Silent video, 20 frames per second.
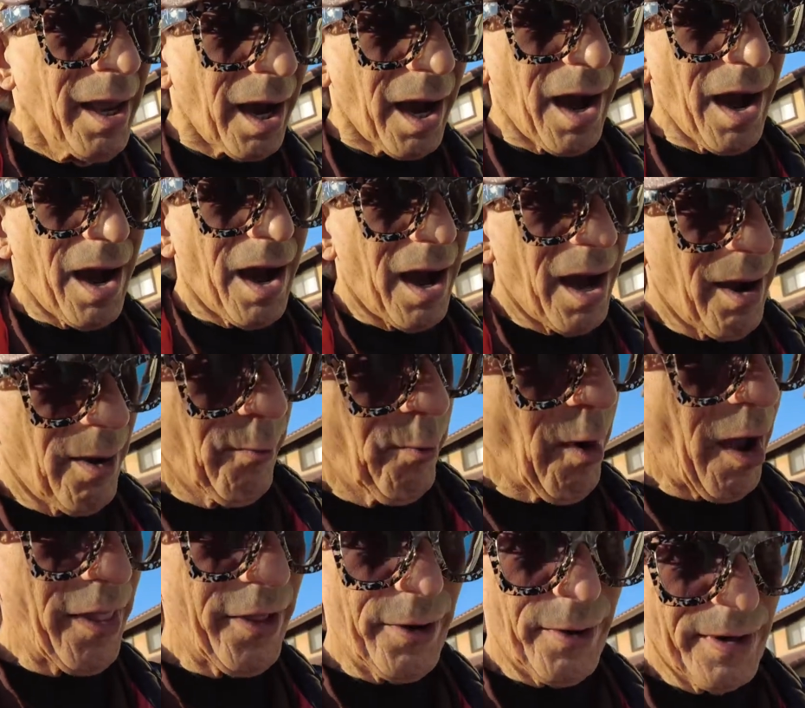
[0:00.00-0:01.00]
uh,
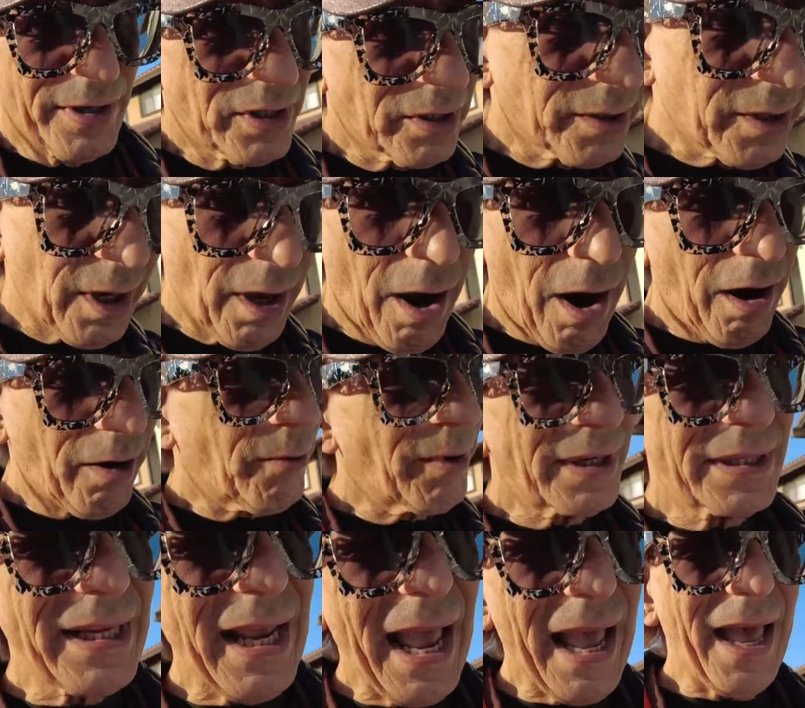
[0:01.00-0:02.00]
whether it's Art
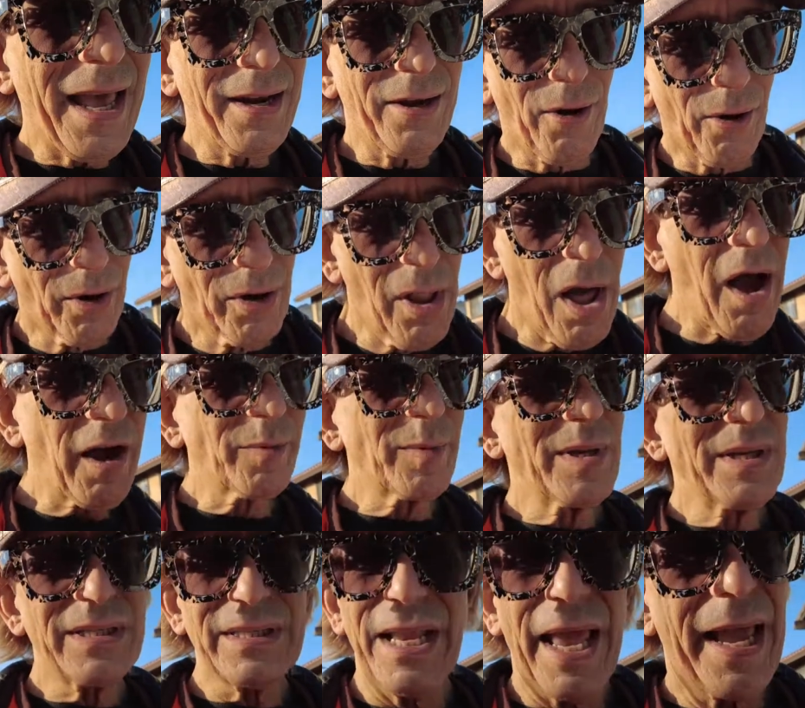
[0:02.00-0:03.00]
110 or Long
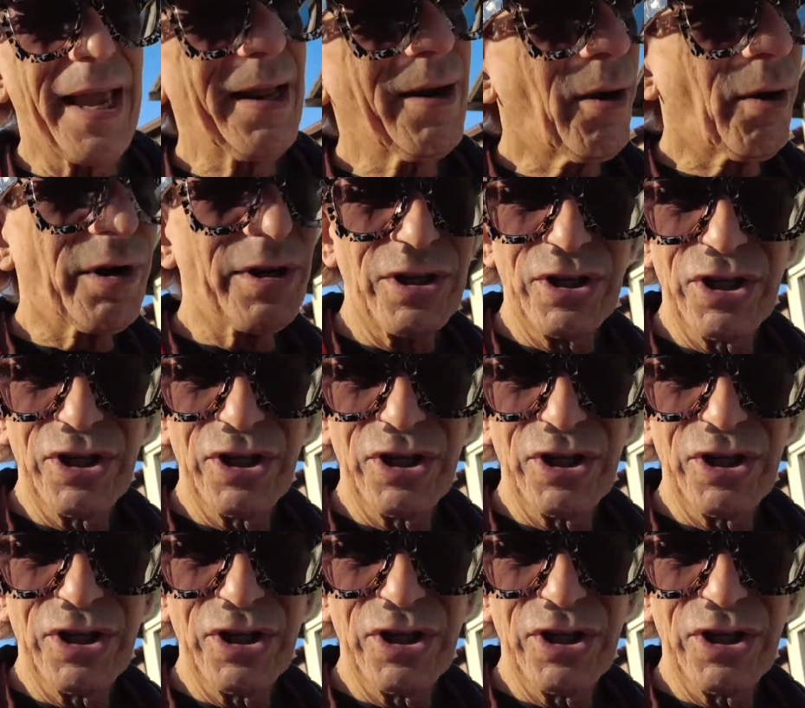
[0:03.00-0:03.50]
Beach State or